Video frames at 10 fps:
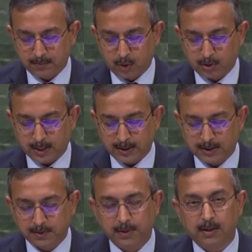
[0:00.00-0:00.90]
more
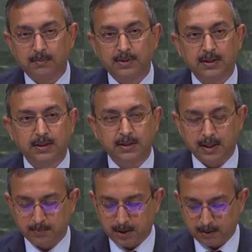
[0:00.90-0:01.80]
rights become
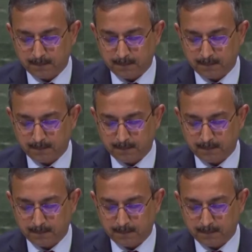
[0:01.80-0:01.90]
justiciable